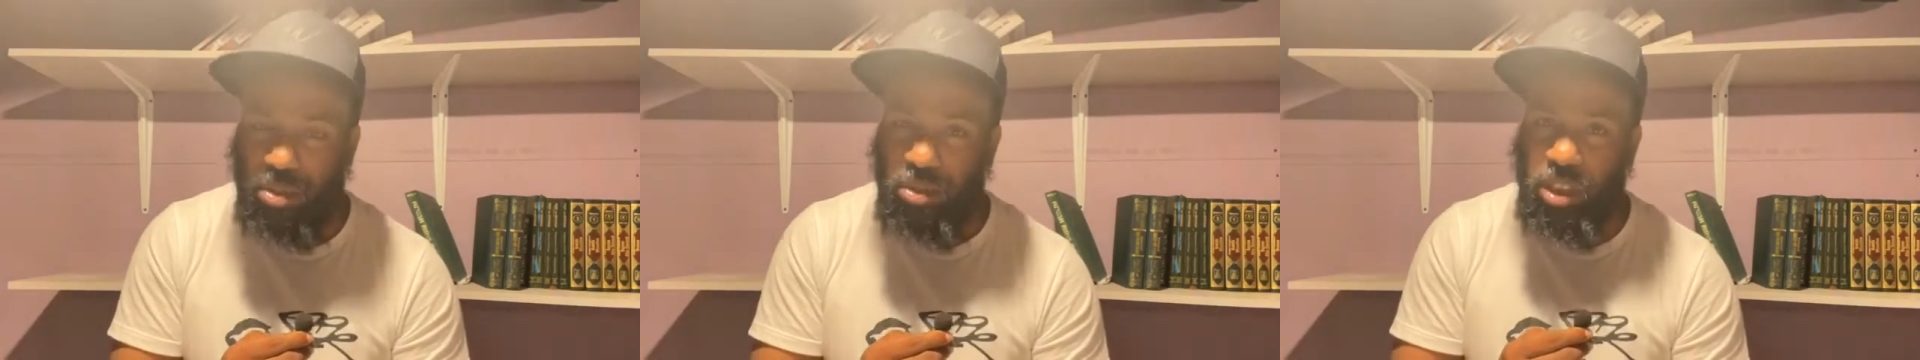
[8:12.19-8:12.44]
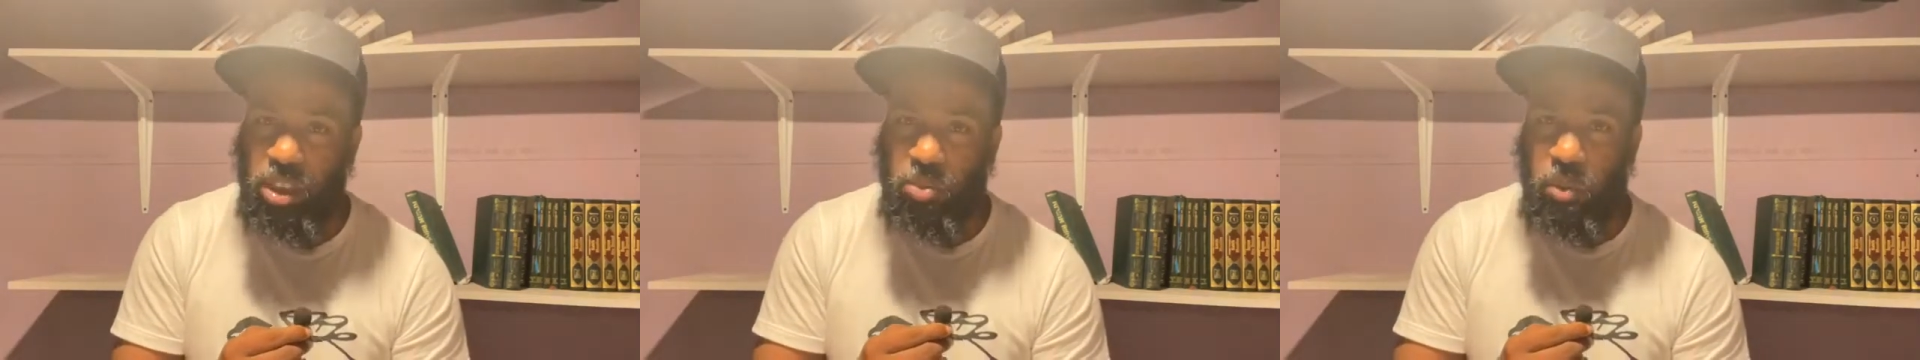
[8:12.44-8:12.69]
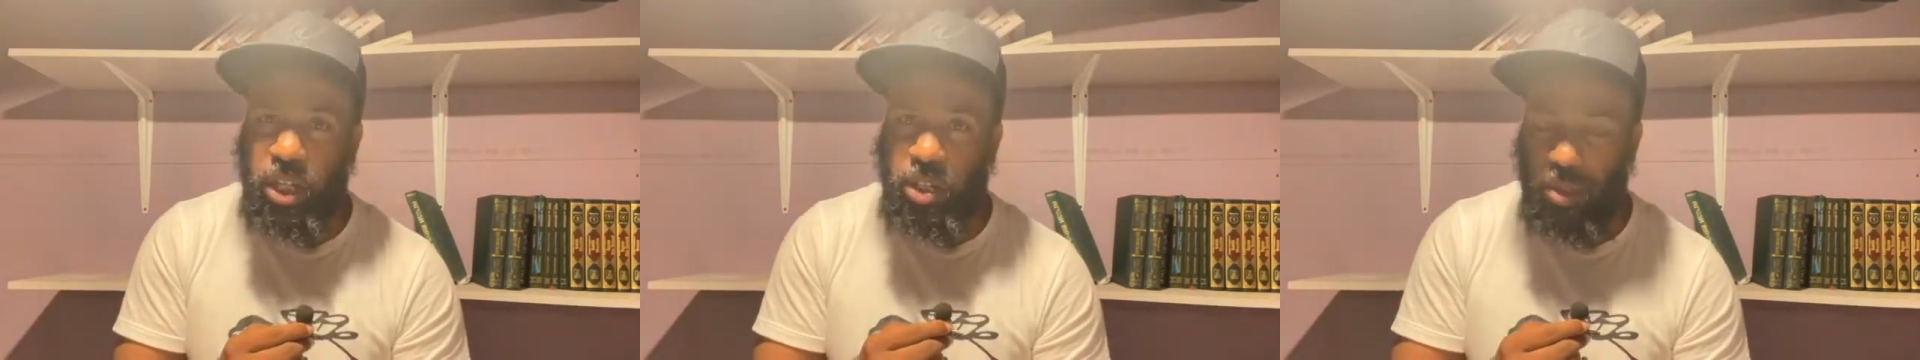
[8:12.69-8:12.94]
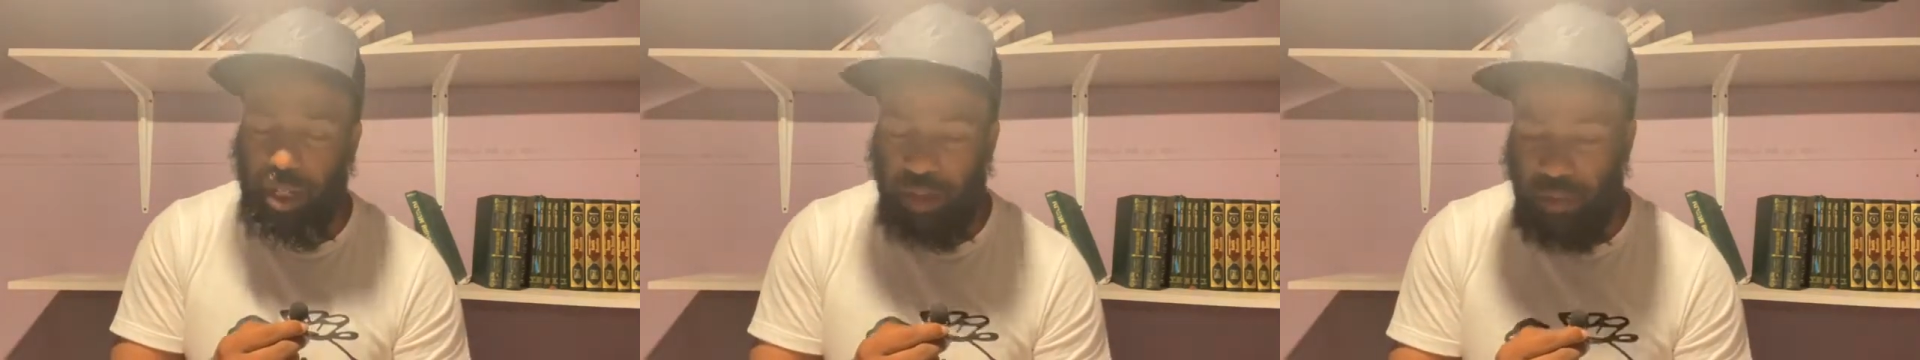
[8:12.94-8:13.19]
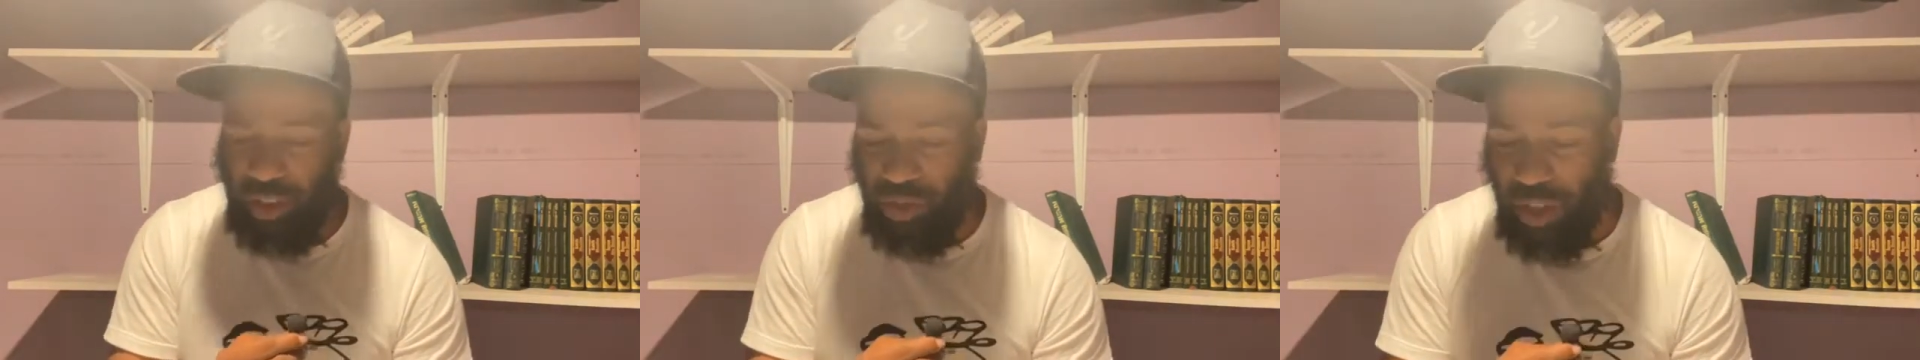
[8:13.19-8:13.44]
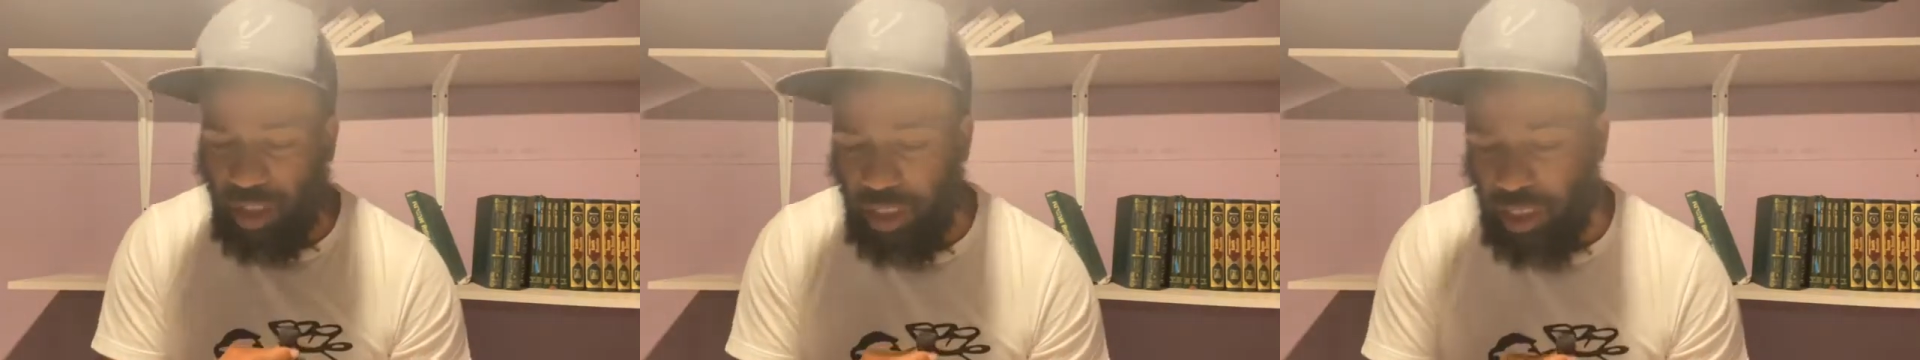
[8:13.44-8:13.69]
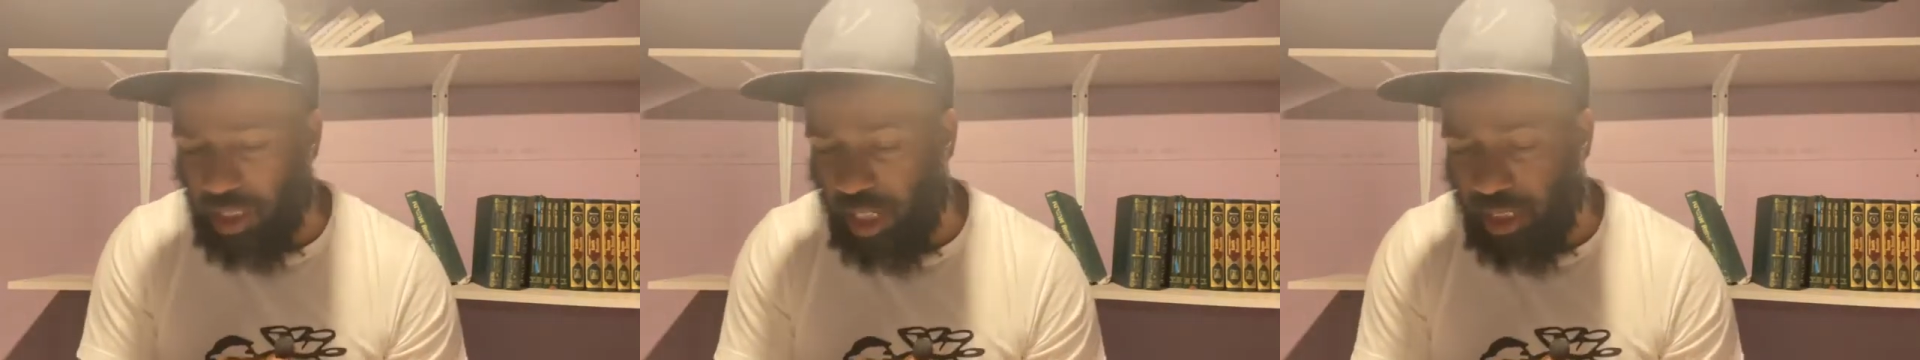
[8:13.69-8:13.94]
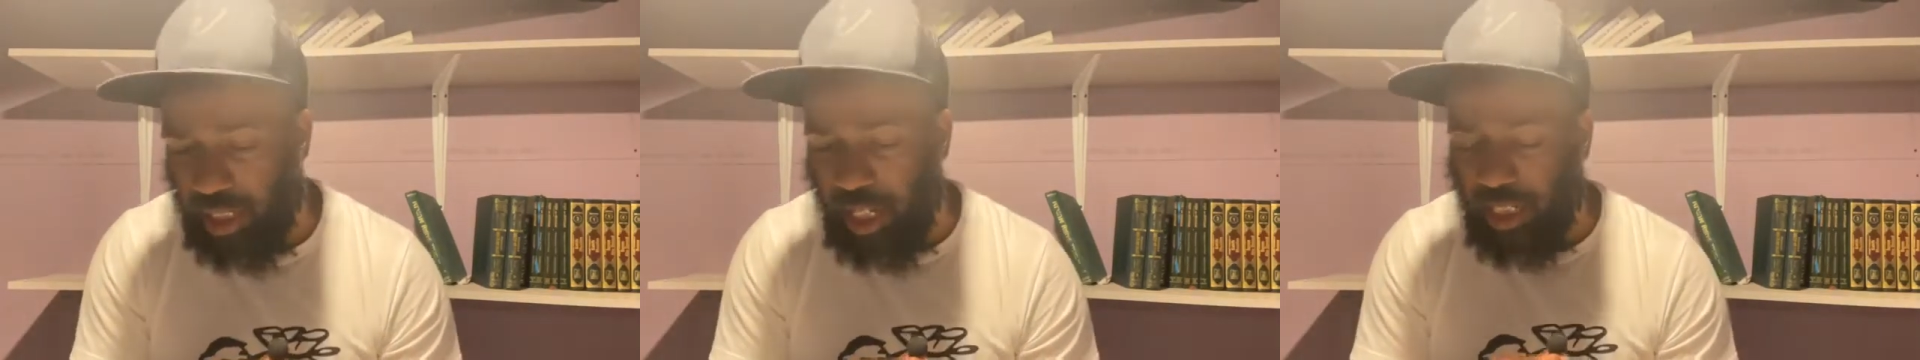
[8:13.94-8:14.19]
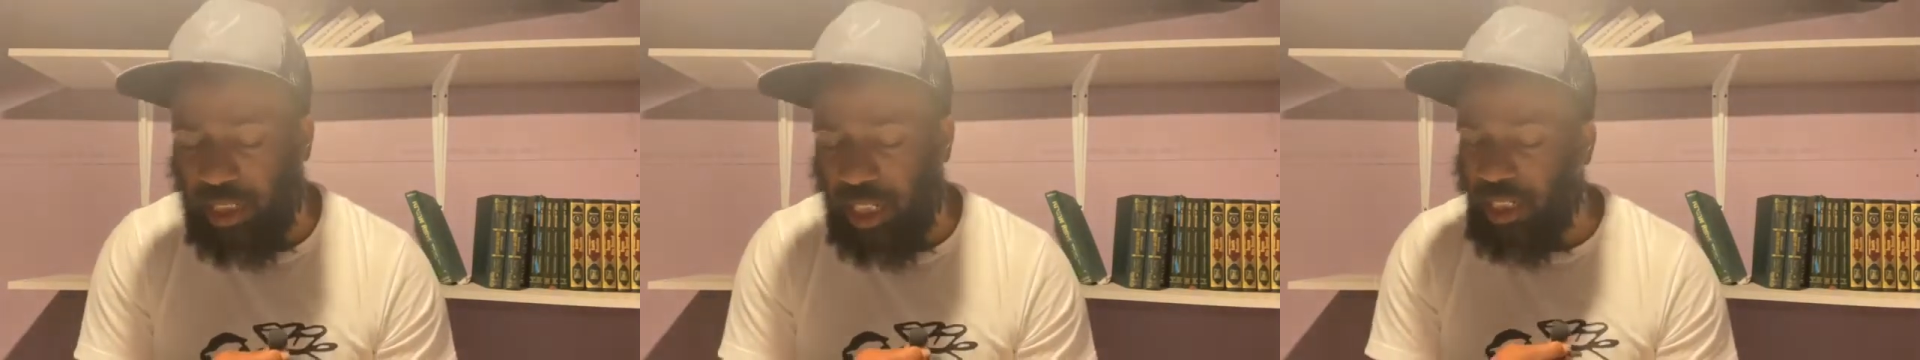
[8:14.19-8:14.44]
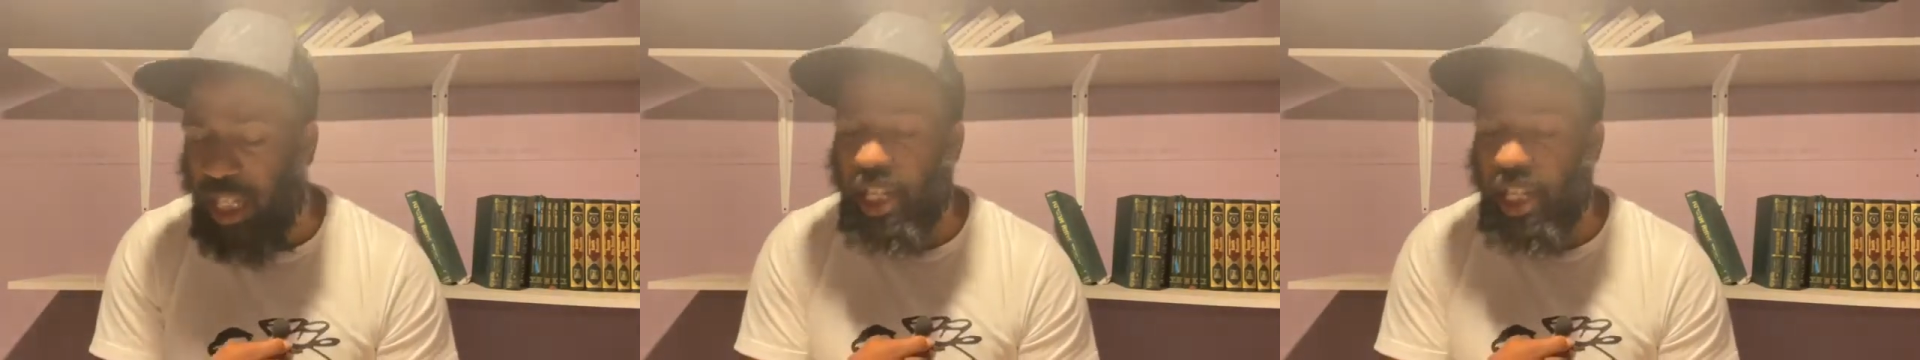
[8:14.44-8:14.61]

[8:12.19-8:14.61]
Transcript: So this is why you hear him instructing us like that. He says, at